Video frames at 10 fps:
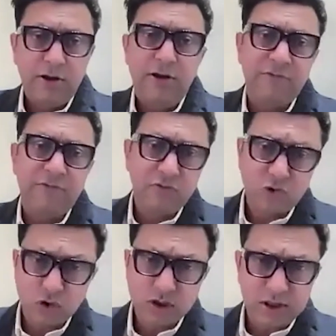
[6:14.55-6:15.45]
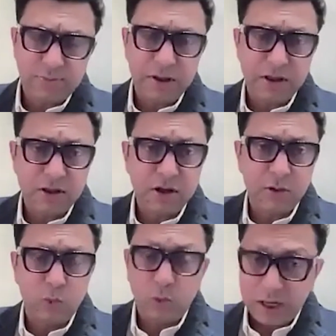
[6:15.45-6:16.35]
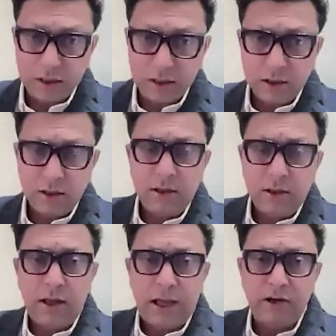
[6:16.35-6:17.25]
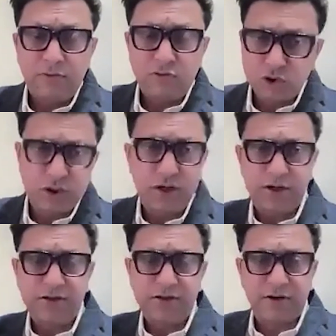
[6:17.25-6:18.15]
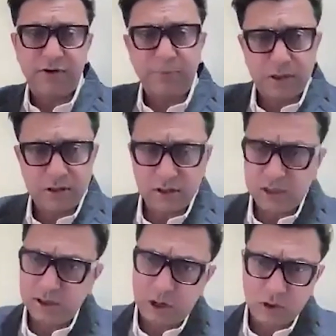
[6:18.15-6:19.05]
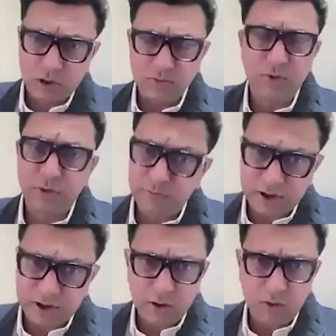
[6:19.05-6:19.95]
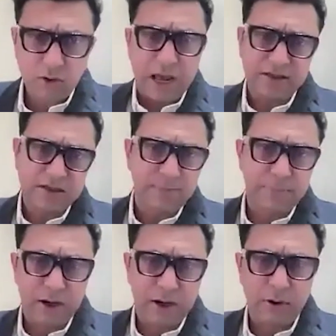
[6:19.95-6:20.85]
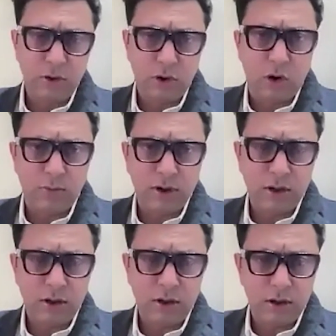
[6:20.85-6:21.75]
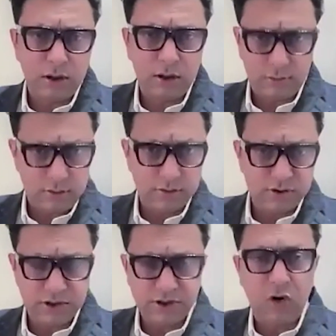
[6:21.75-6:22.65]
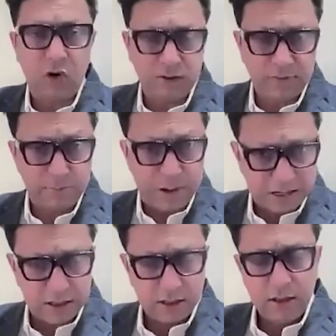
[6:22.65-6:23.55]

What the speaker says: If you've chosen the patient well, and you've chosen a deserving patient, then the outcomes will be very good as comparable to a normal surgery or even better.